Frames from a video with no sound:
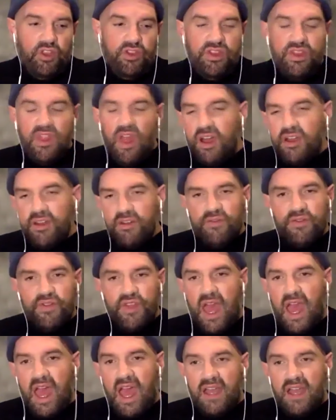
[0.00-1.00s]
none
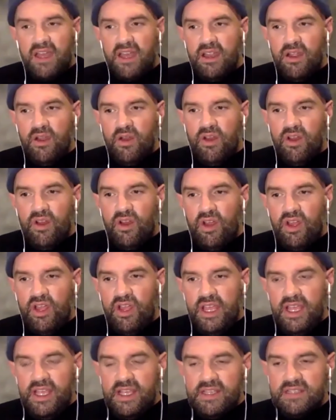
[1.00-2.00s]
of that
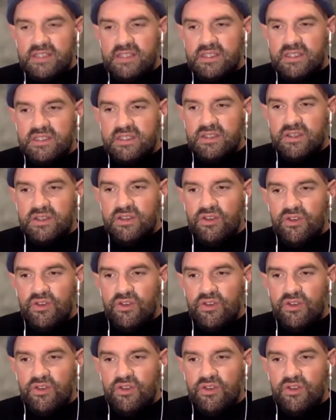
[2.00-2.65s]
is